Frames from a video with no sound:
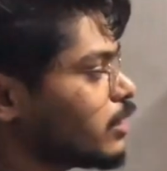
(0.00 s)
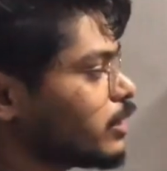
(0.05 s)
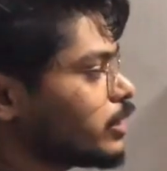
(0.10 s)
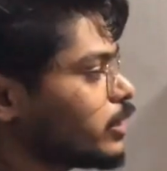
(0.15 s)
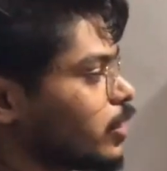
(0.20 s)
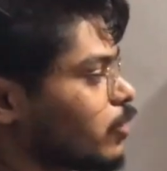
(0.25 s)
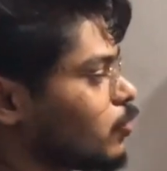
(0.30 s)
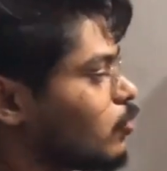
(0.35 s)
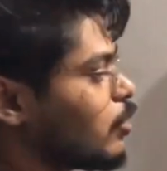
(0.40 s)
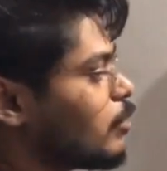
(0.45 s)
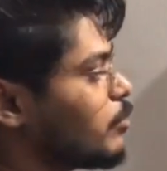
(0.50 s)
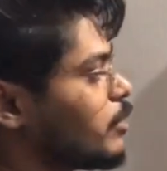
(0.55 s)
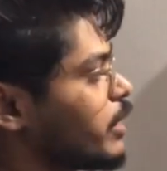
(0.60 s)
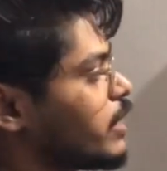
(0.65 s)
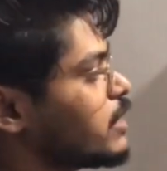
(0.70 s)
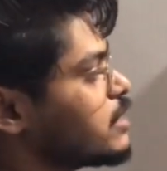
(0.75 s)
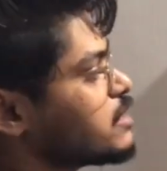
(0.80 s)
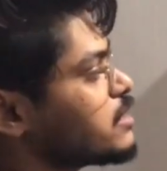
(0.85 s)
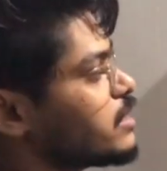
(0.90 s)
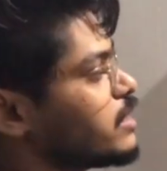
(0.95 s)
there won't be
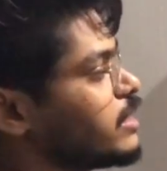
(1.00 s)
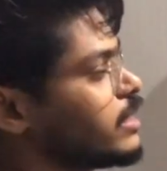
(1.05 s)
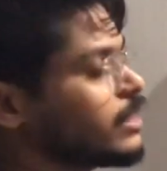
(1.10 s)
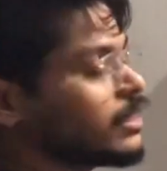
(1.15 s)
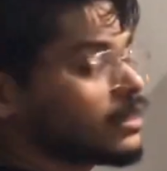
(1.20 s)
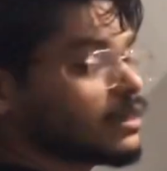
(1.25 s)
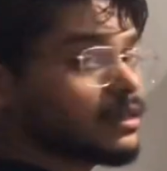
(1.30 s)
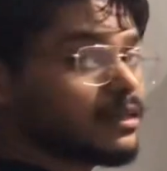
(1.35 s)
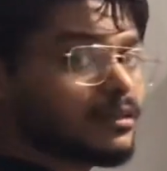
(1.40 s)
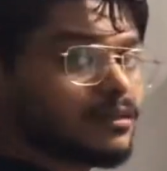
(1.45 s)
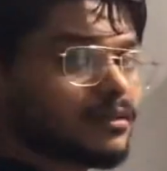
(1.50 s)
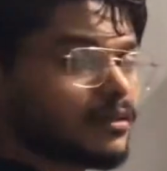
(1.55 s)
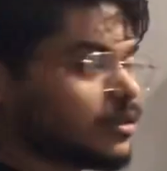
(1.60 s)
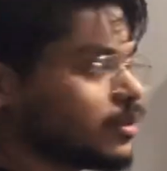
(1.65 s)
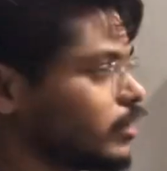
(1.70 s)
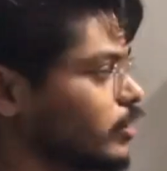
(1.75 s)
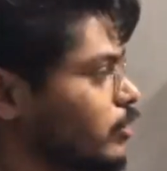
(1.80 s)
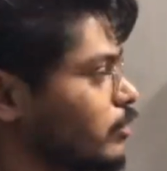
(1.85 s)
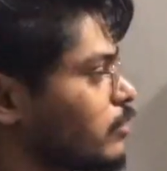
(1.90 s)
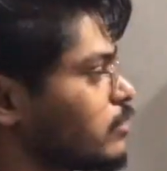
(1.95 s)
any cilia, right?
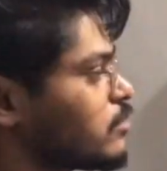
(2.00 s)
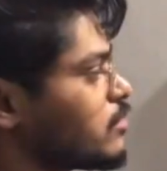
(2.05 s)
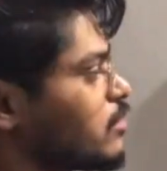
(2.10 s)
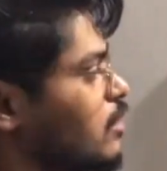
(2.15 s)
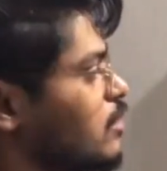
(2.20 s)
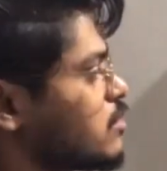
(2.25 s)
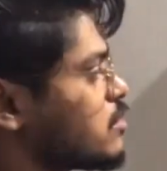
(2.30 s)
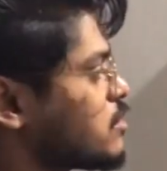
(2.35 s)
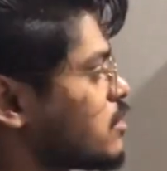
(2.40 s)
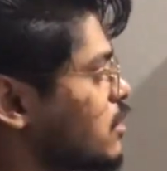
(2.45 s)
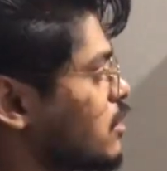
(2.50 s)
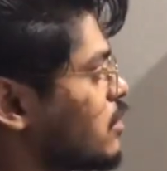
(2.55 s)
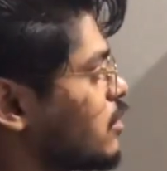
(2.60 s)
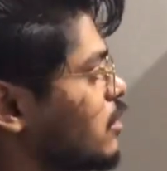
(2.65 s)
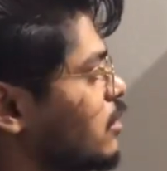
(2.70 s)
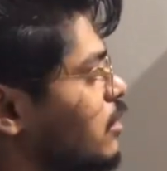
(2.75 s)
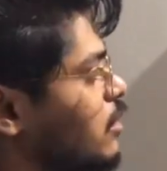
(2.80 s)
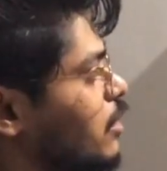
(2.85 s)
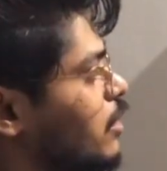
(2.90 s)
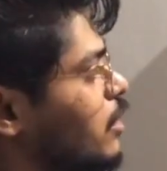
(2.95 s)
it is
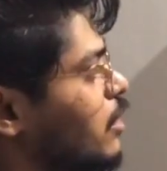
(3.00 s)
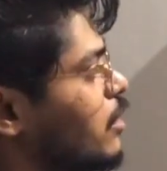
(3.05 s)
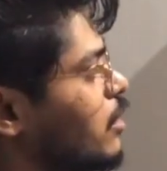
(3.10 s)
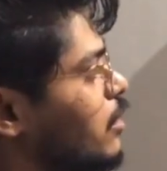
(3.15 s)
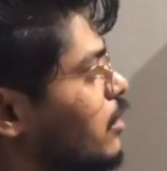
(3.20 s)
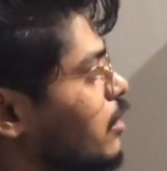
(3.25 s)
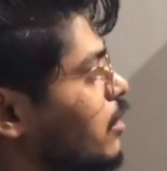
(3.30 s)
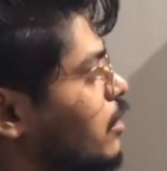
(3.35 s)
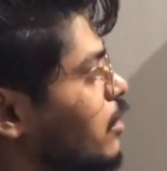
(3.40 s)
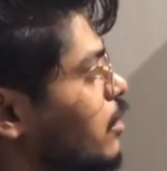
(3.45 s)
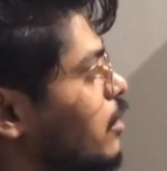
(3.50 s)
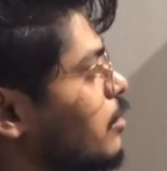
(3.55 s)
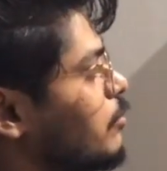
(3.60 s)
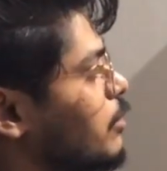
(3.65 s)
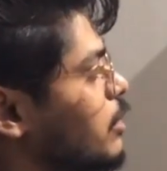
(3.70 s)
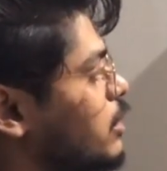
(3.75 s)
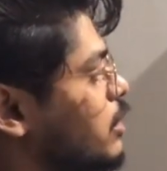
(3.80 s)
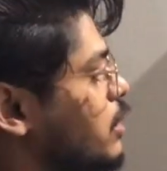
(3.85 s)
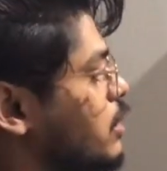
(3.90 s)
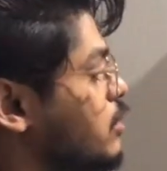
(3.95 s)
seen here and here,
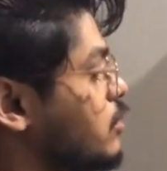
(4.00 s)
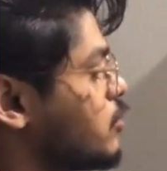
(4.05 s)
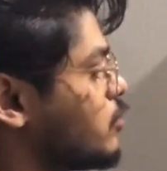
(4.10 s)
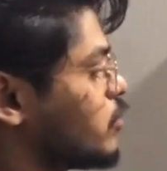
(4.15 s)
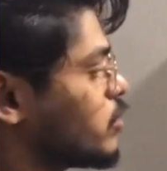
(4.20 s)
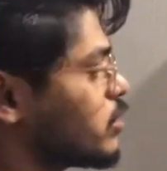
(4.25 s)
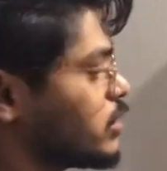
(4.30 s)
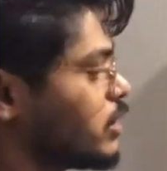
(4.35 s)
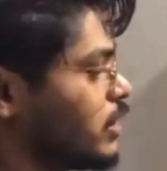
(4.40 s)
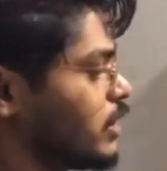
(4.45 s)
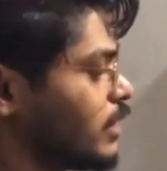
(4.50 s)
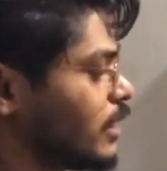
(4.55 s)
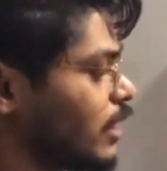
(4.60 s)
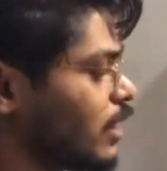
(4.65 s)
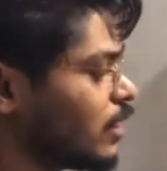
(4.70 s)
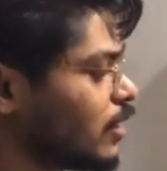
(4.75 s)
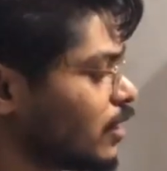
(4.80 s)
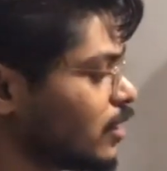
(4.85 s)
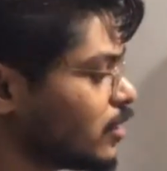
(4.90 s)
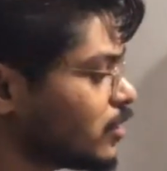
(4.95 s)
but there is no
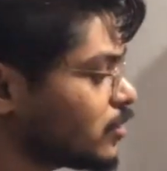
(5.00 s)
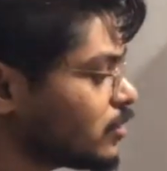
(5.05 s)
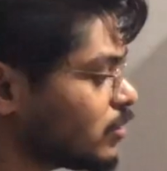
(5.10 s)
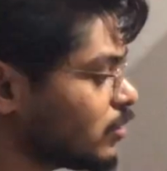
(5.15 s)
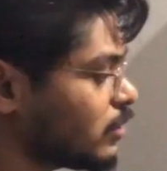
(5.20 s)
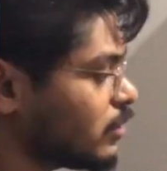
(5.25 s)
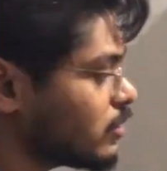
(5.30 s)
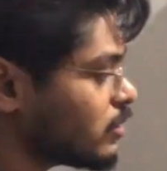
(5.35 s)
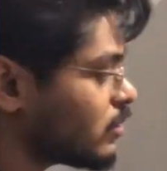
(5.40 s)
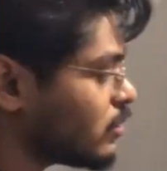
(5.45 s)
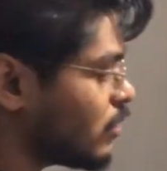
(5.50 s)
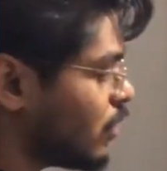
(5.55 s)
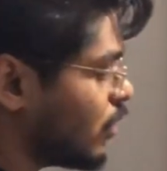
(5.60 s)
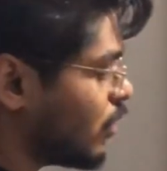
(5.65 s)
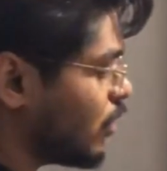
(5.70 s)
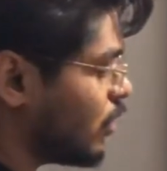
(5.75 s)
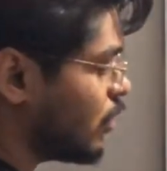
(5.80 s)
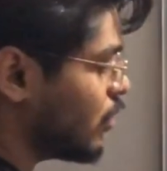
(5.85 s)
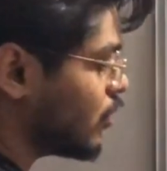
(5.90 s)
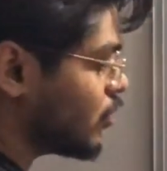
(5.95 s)
cilia. So this
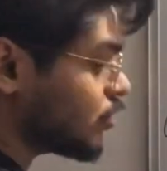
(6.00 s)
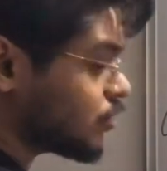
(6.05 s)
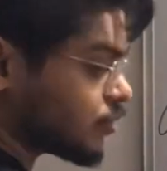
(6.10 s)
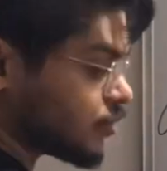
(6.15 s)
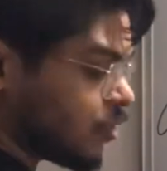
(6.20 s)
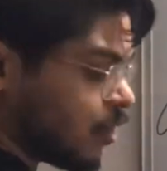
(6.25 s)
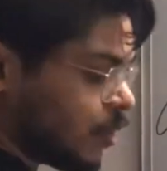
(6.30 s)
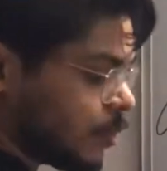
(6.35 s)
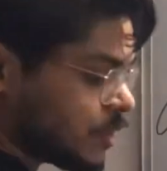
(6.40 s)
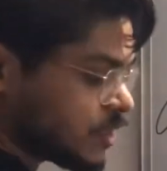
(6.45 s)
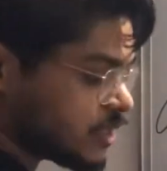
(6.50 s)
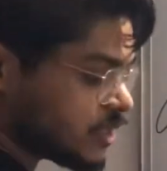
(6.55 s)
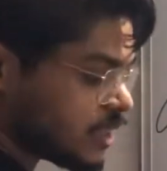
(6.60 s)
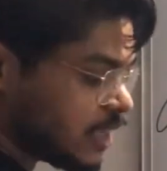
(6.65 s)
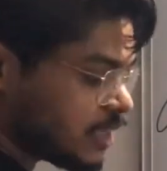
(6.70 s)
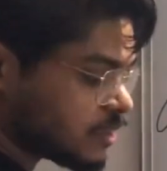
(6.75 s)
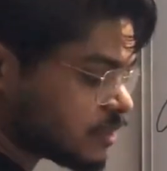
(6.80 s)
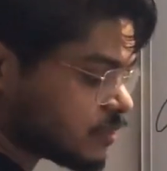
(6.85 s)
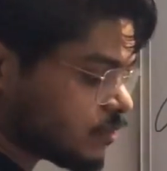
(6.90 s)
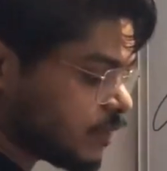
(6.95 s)
squamous
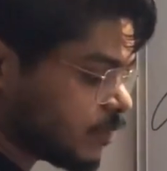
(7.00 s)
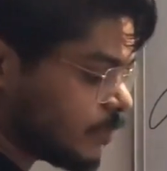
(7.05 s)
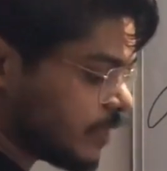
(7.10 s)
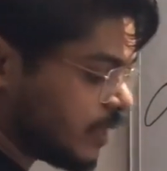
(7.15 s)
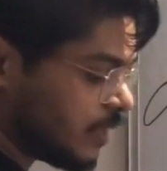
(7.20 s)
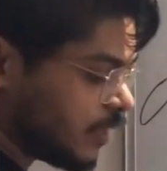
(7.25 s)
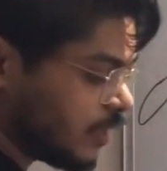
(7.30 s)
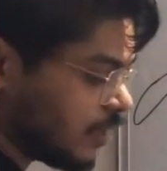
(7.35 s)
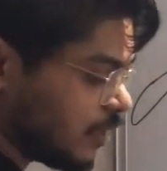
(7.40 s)
cells will be